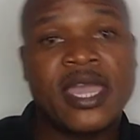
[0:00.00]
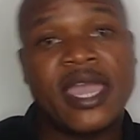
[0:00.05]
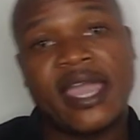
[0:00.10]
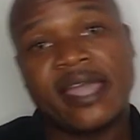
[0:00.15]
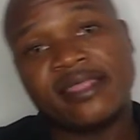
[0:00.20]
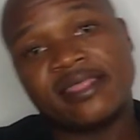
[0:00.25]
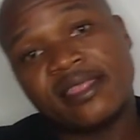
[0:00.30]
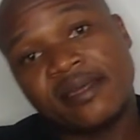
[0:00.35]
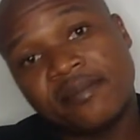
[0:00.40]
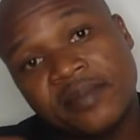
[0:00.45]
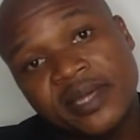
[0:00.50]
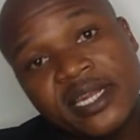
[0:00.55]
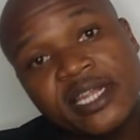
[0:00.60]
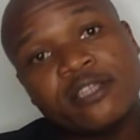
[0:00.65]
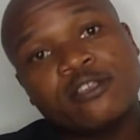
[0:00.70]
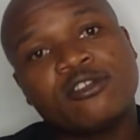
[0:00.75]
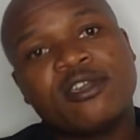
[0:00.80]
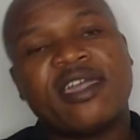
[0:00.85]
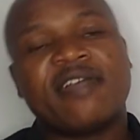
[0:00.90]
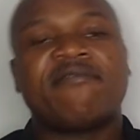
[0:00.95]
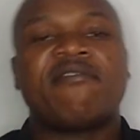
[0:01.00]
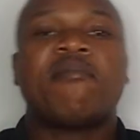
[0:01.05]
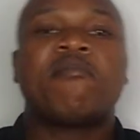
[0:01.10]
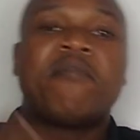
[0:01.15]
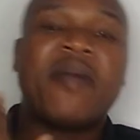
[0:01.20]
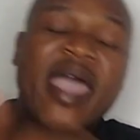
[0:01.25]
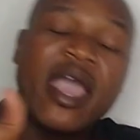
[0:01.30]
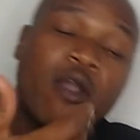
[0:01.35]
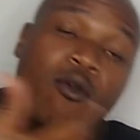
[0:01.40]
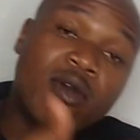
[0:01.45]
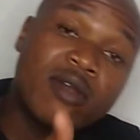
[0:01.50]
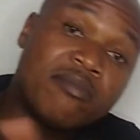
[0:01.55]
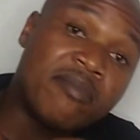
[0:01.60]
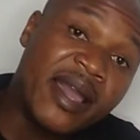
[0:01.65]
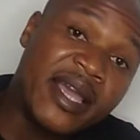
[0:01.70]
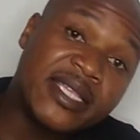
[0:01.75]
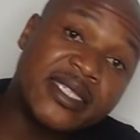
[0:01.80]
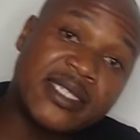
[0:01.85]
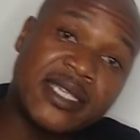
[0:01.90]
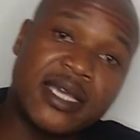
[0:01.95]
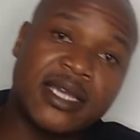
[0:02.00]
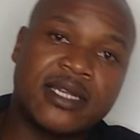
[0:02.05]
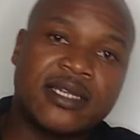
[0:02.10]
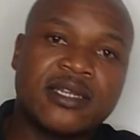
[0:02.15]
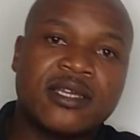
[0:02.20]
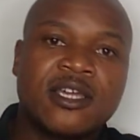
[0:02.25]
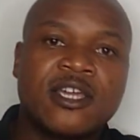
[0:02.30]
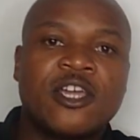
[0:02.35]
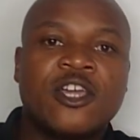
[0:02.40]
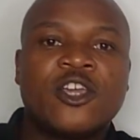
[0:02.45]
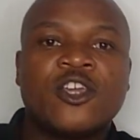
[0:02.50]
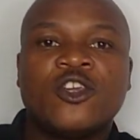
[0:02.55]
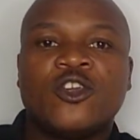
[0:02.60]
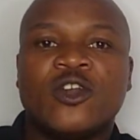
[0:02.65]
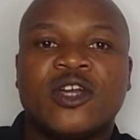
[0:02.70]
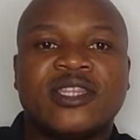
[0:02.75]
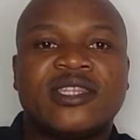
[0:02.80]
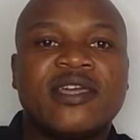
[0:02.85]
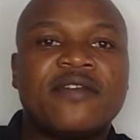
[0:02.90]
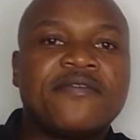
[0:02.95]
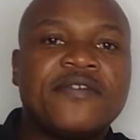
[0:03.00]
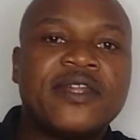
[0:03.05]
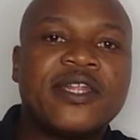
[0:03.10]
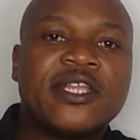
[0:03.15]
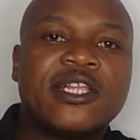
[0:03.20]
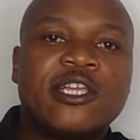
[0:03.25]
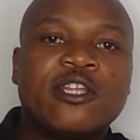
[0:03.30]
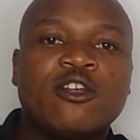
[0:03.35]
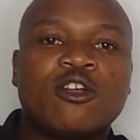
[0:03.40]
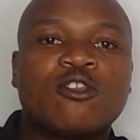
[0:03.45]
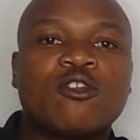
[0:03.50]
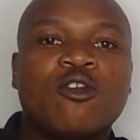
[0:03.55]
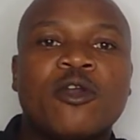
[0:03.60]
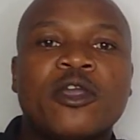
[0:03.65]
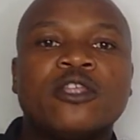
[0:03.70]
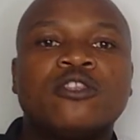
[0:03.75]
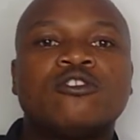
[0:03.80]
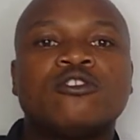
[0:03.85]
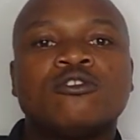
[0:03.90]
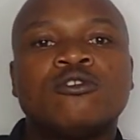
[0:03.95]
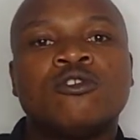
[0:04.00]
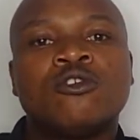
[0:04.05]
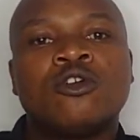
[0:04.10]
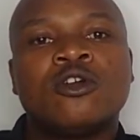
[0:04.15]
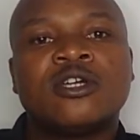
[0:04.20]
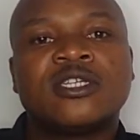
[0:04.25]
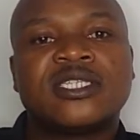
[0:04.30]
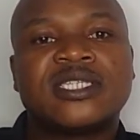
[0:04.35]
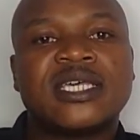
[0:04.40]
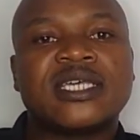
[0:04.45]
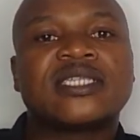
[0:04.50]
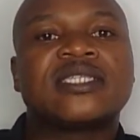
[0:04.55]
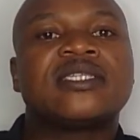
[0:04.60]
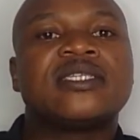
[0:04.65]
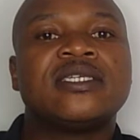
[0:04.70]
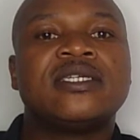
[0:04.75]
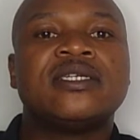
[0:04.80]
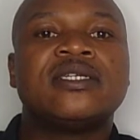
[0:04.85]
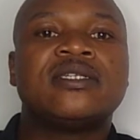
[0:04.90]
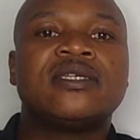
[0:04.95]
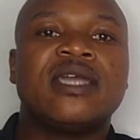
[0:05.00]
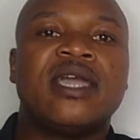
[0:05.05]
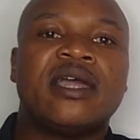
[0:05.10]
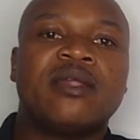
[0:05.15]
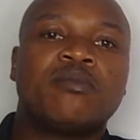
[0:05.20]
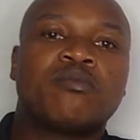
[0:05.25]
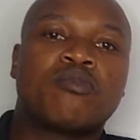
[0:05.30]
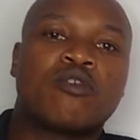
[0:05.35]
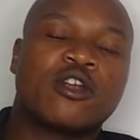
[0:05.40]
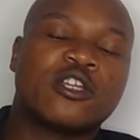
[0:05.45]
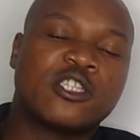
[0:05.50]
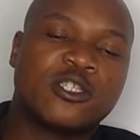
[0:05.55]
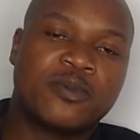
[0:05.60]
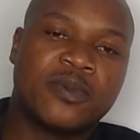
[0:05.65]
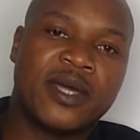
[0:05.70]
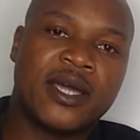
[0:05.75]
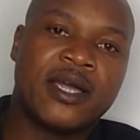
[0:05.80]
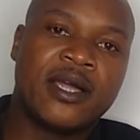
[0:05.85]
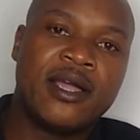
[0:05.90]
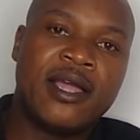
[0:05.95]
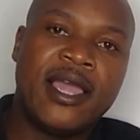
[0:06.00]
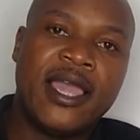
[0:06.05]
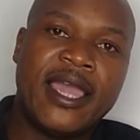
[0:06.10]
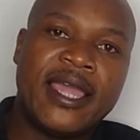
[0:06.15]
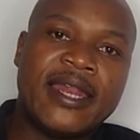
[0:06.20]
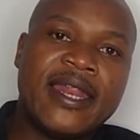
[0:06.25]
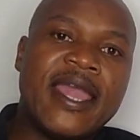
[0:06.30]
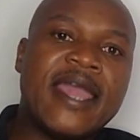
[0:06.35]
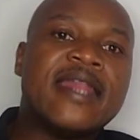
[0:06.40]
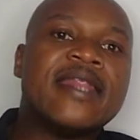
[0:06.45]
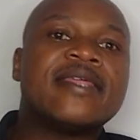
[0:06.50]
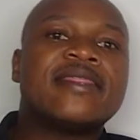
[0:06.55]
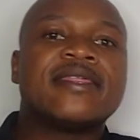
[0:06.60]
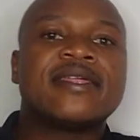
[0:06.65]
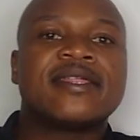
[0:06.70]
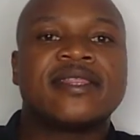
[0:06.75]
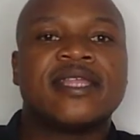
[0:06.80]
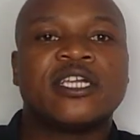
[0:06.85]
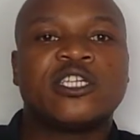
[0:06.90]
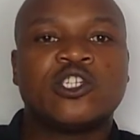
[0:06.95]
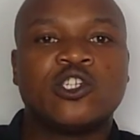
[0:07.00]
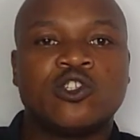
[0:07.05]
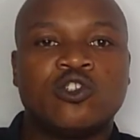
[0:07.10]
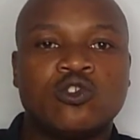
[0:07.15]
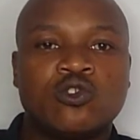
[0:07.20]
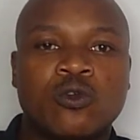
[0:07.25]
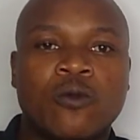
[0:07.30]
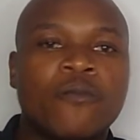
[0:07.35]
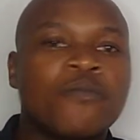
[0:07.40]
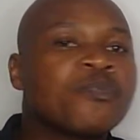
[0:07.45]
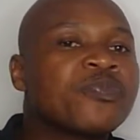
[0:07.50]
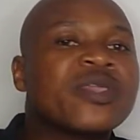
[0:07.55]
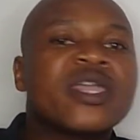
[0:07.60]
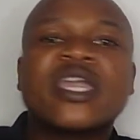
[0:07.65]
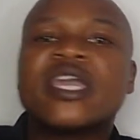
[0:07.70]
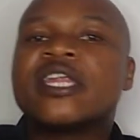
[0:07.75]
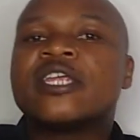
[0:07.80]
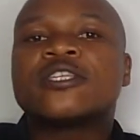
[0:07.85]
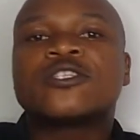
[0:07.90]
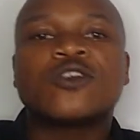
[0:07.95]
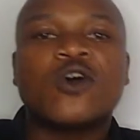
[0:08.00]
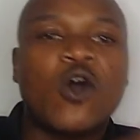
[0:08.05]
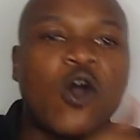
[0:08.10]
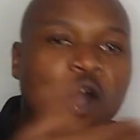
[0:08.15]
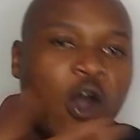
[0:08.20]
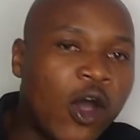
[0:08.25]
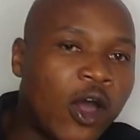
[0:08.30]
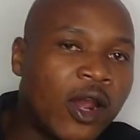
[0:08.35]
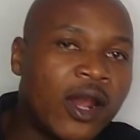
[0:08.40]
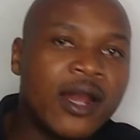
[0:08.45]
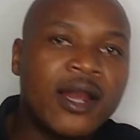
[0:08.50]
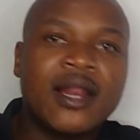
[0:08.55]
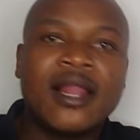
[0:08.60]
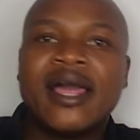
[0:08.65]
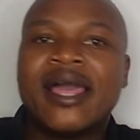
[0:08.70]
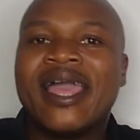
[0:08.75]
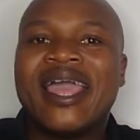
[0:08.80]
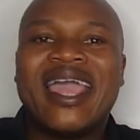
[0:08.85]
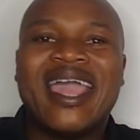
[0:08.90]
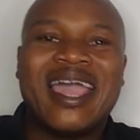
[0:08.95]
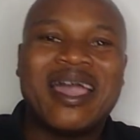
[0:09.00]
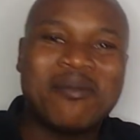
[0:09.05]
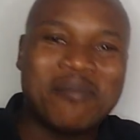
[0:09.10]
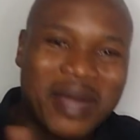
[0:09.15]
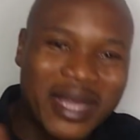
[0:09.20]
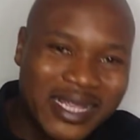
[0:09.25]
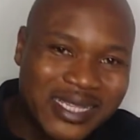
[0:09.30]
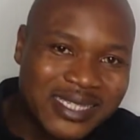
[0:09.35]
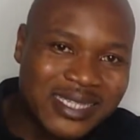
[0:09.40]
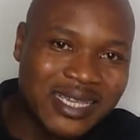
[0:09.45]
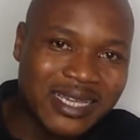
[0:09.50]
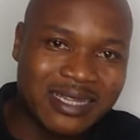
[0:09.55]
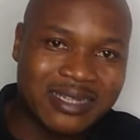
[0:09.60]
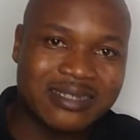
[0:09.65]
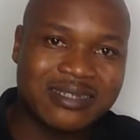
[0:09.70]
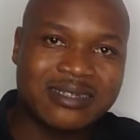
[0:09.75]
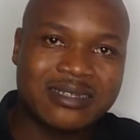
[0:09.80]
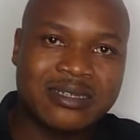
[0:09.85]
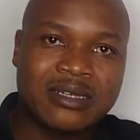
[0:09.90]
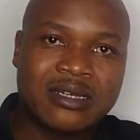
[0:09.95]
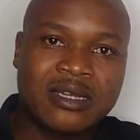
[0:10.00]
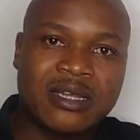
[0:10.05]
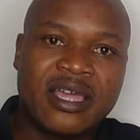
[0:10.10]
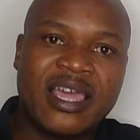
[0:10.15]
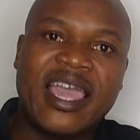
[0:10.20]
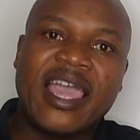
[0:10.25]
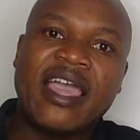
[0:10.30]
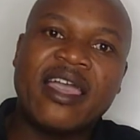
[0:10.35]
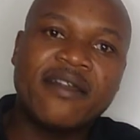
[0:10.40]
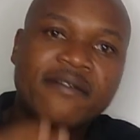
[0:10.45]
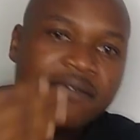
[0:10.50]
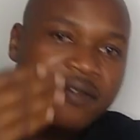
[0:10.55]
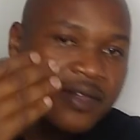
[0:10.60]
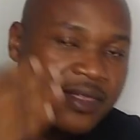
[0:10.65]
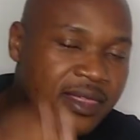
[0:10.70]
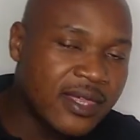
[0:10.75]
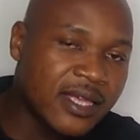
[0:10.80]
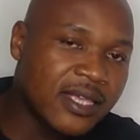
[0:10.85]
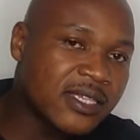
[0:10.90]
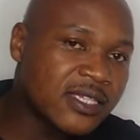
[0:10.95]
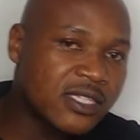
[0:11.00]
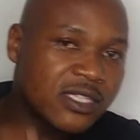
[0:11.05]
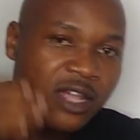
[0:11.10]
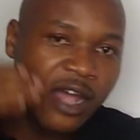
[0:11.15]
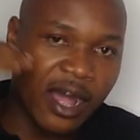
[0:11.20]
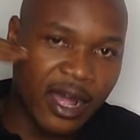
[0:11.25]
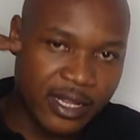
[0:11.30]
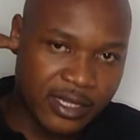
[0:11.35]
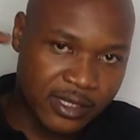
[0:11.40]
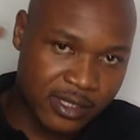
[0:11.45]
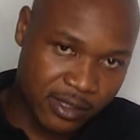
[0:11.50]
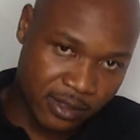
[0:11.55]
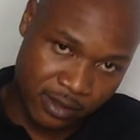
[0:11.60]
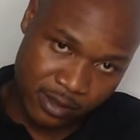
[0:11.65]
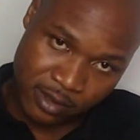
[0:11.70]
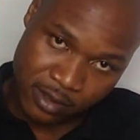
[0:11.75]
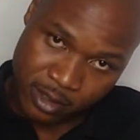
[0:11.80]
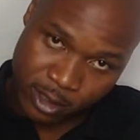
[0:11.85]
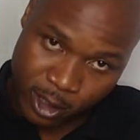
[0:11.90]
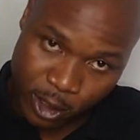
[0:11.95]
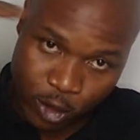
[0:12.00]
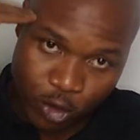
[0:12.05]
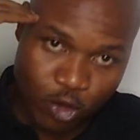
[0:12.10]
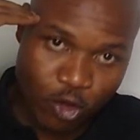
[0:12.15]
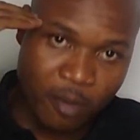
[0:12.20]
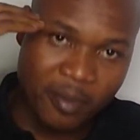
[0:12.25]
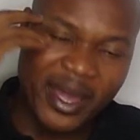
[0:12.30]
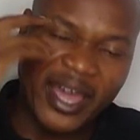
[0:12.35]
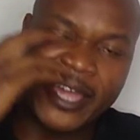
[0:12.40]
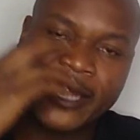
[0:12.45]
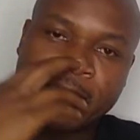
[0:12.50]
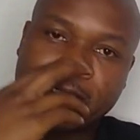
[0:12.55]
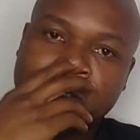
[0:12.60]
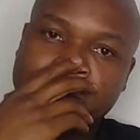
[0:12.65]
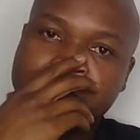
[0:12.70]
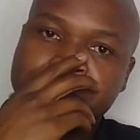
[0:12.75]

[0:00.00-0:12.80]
And the minute you have a backward mindset, you're definitely not going to succeed and prosper in anything that you do. It is all a mindset. Everything starts in your mind.